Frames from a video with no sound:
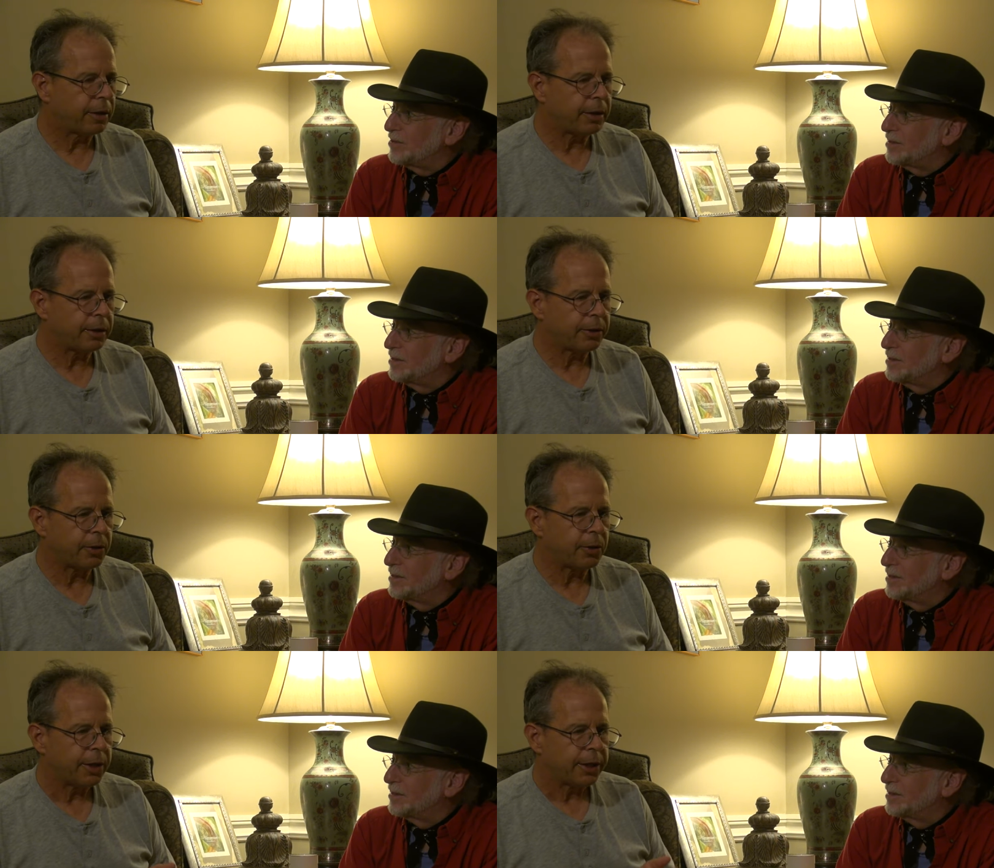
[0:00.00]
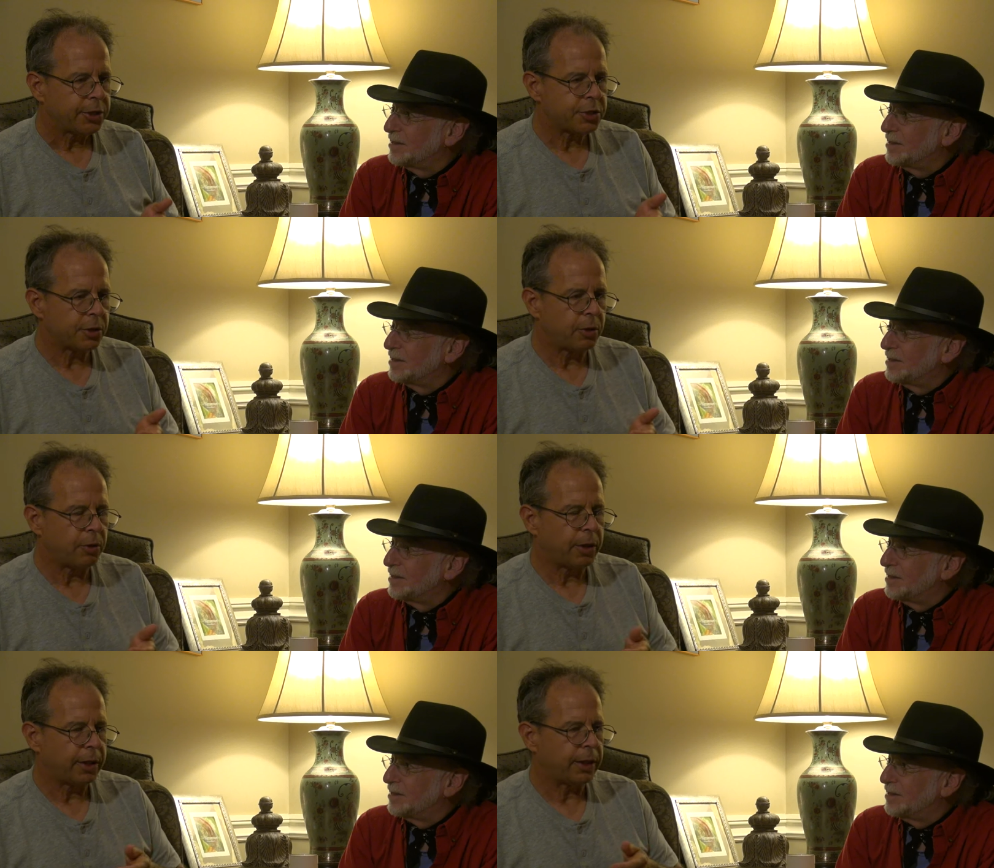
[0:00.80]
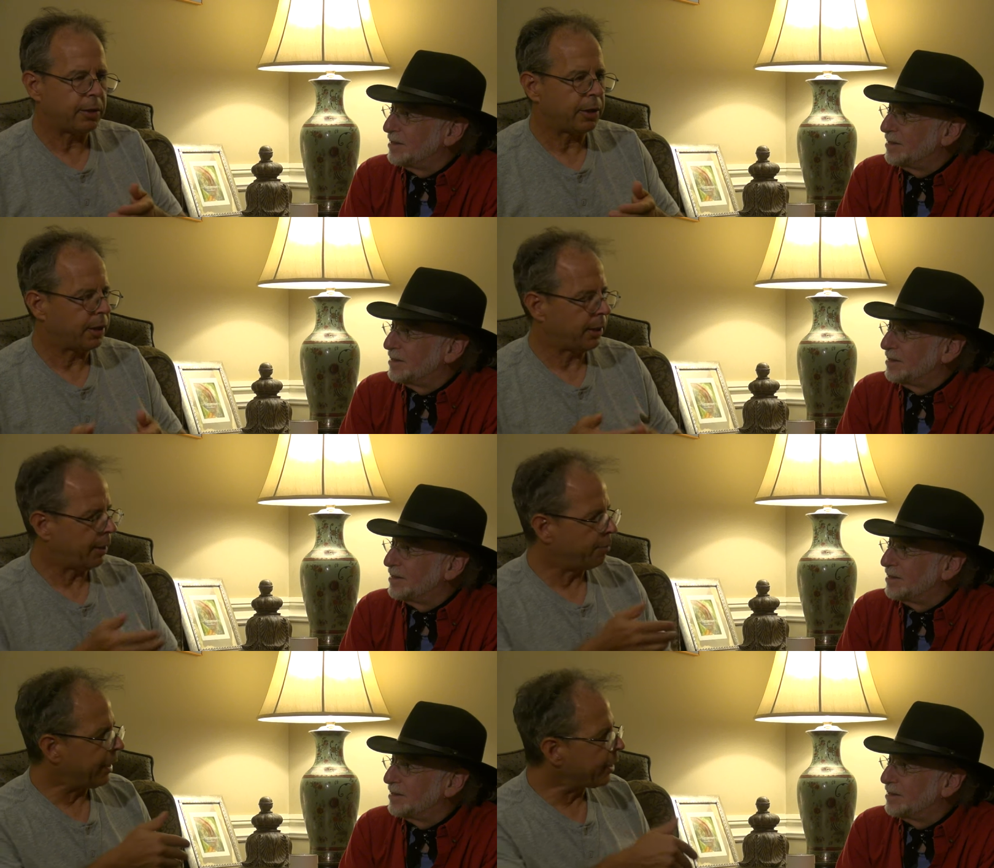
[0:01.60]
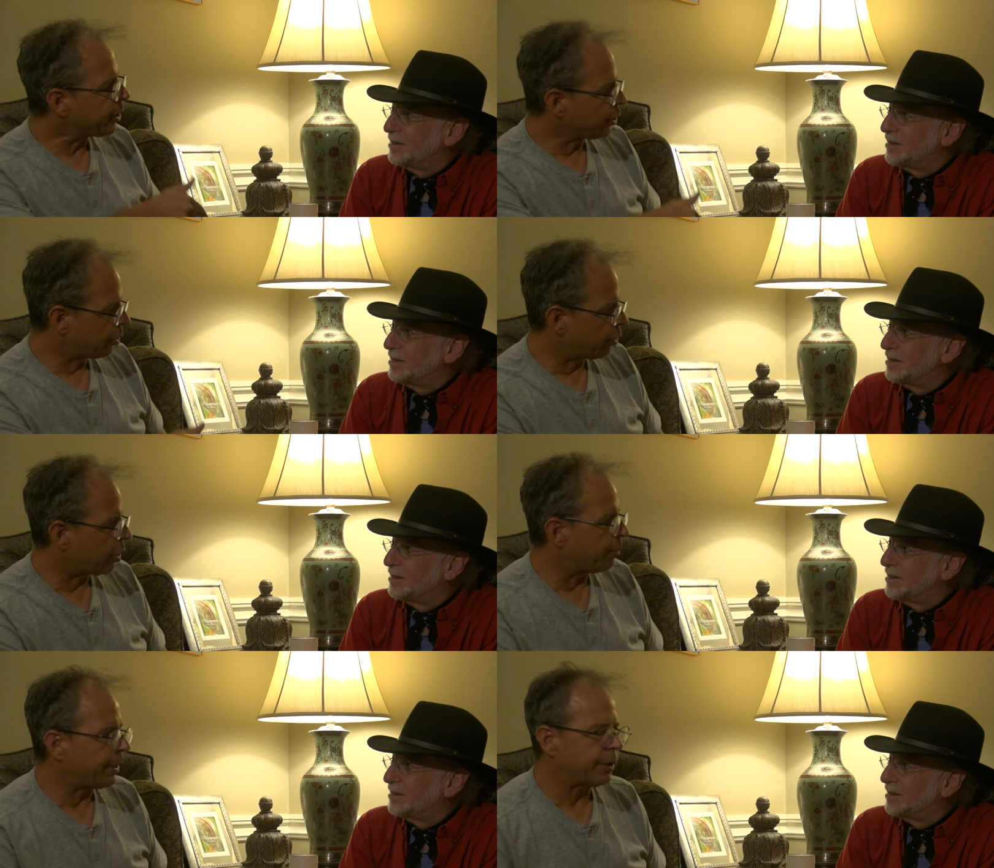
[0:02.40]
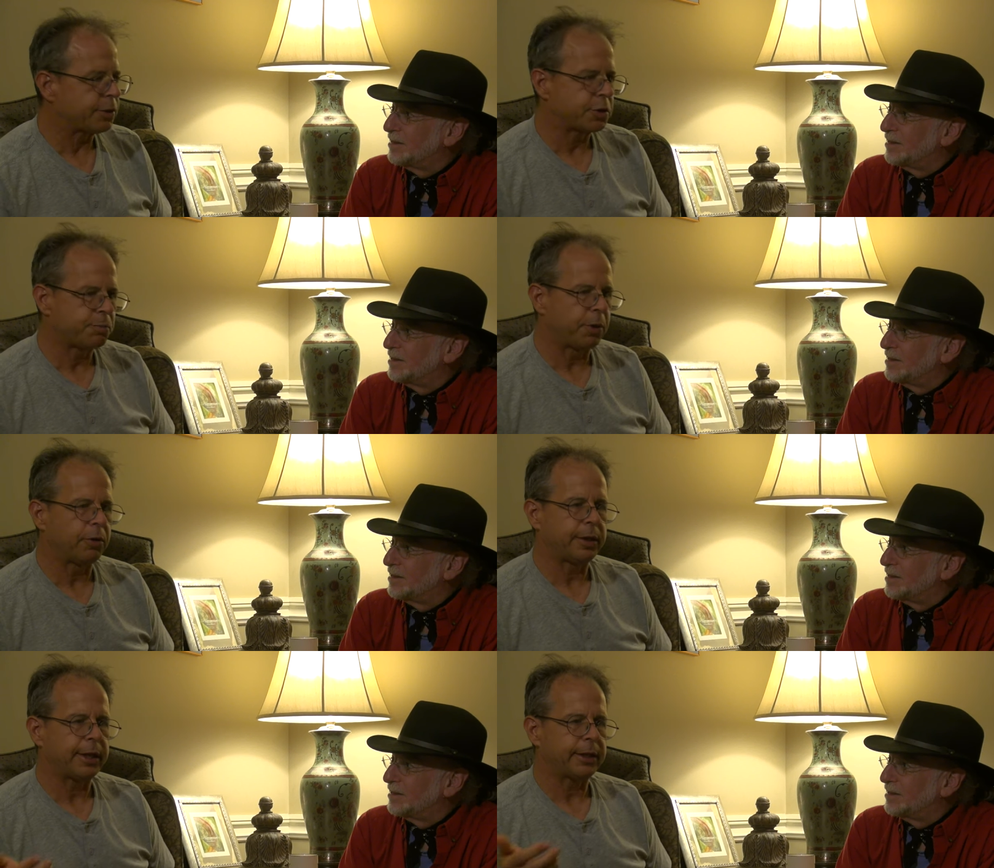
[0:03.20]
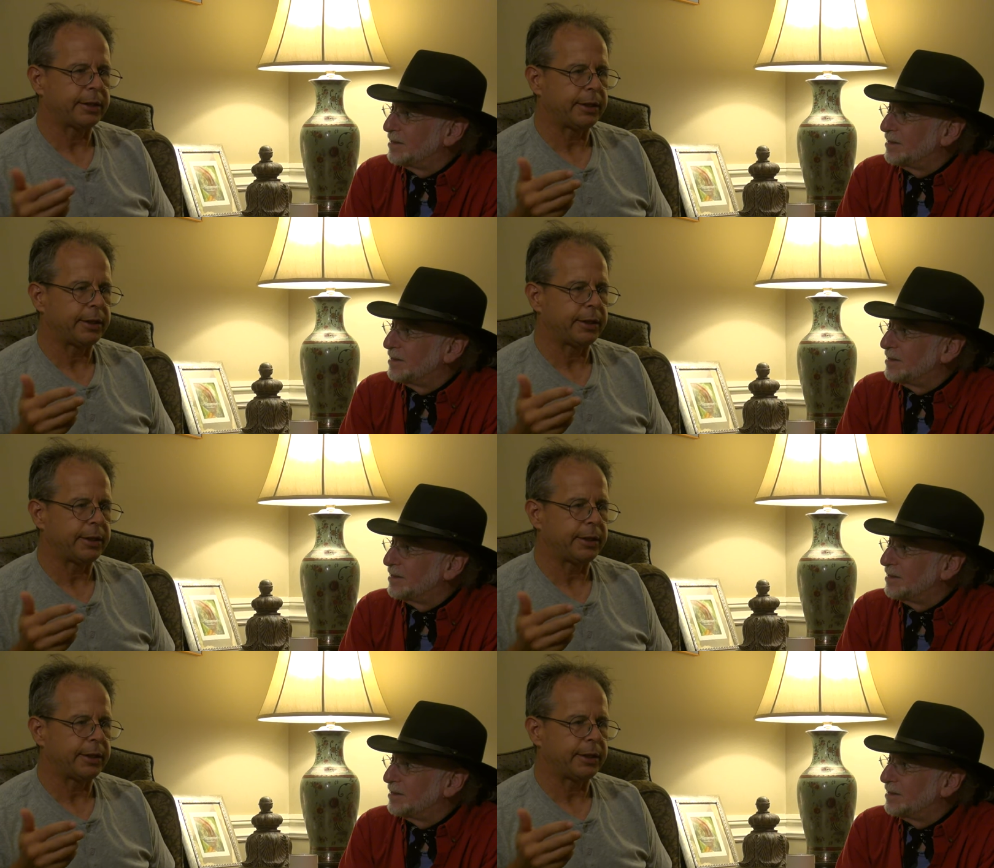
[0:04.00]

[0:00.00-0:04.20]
Speaker 1: All right, you know, so Amanda Gorman spoke at